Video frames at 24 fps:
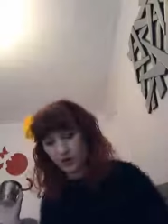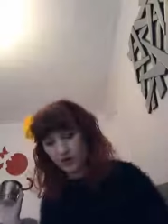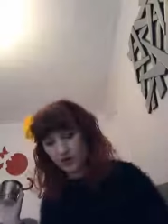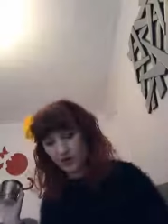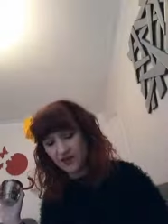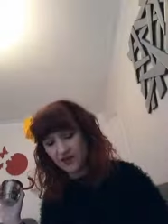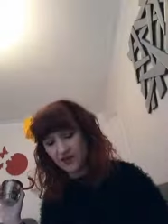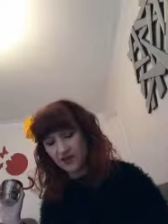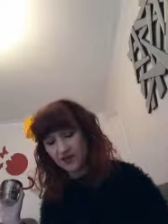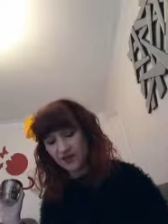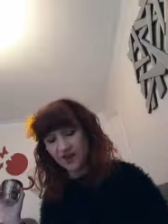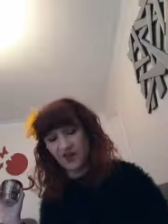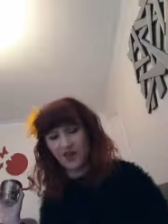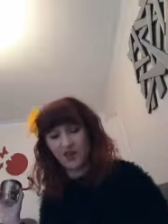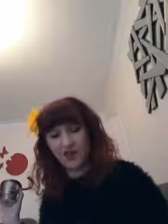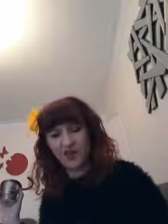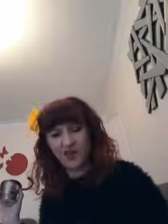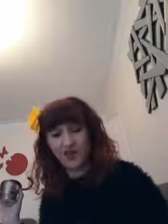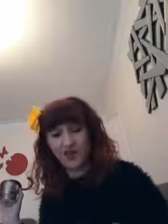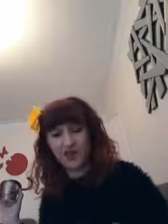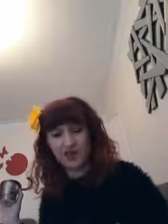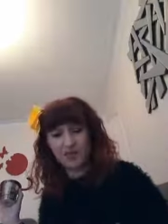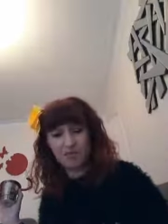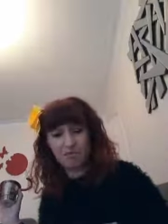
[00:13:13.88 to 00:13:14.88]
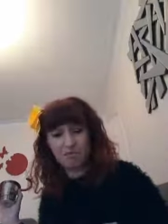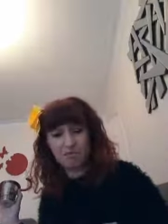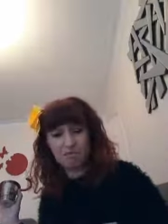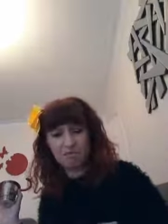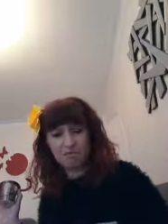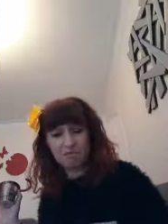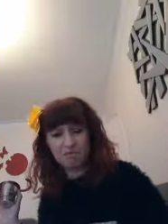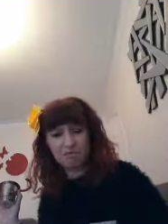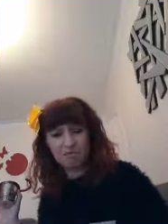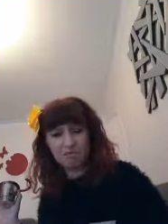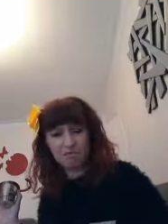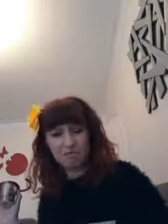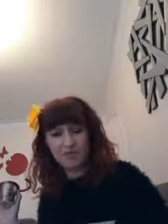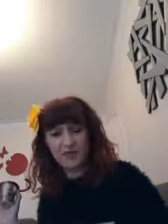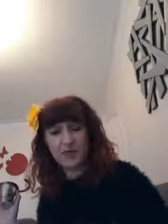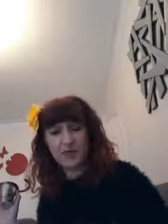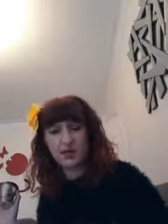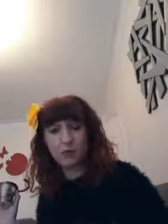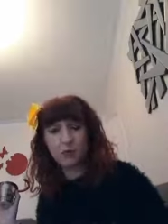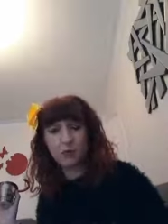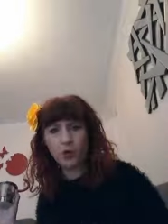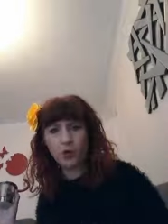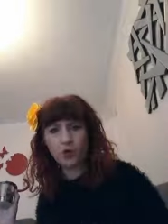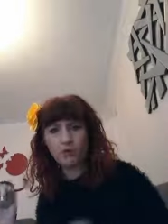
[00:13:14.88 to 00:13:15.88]
be reading that thinking, mm, a
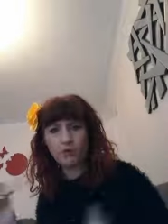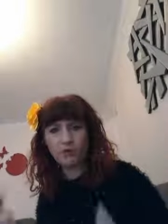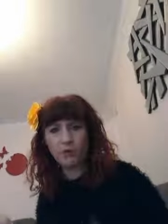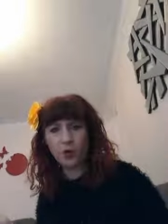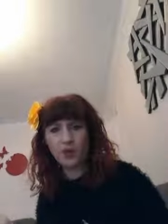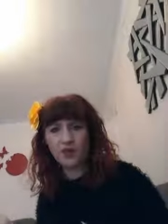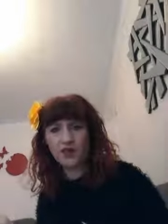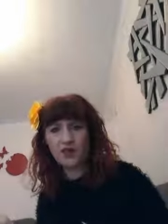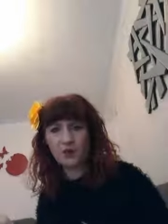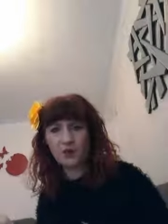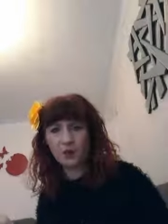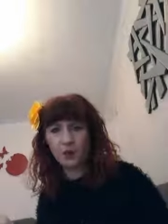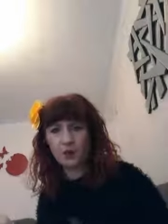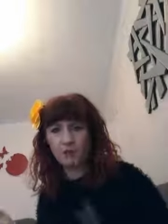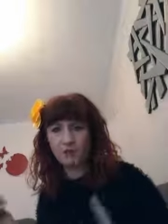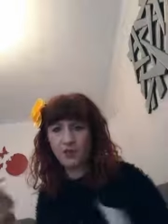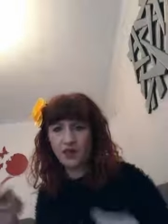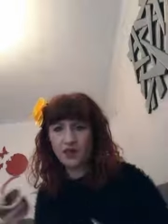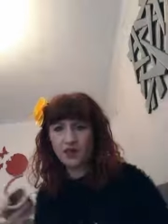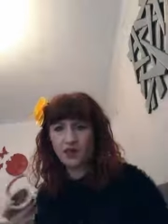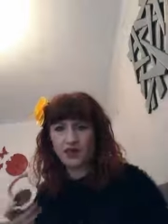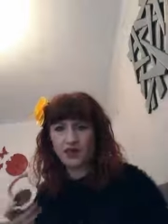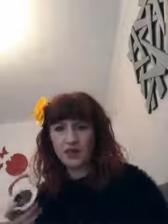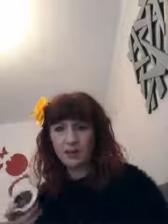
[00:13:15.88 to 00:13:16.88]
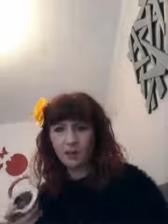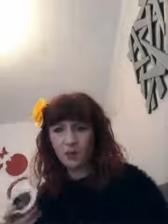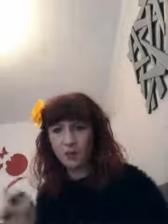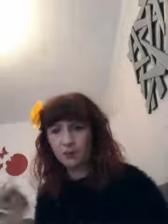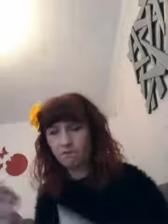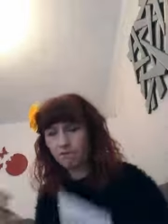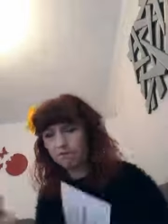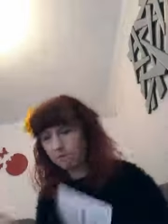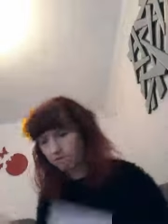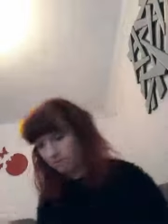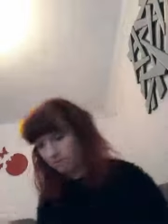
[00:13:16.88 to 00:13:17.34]
spoon. What's a spoon? Teaspoon?